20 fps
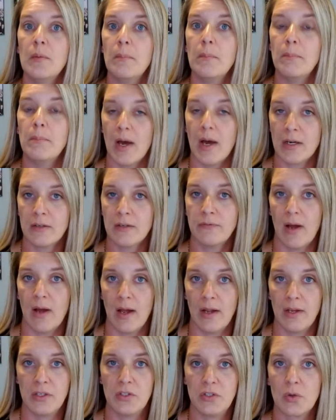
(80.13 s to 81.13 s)

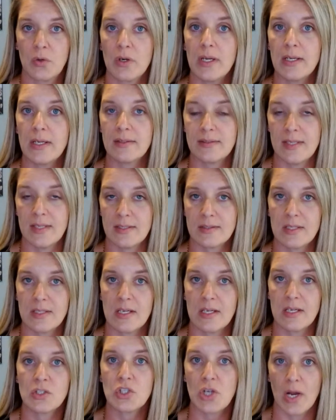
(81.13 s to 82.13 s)
modify your
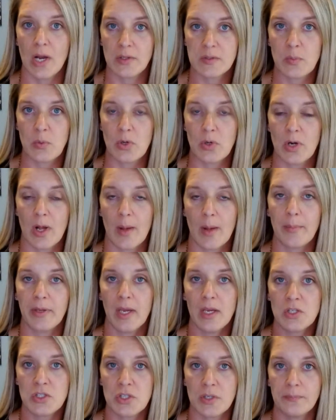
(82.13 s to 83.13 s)
existing child support
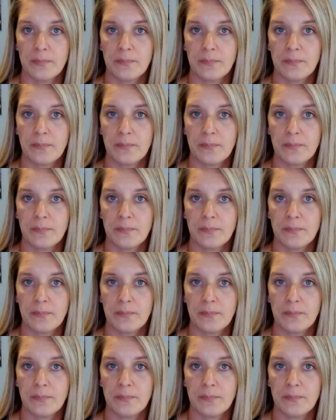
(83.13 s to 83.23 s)
obligation.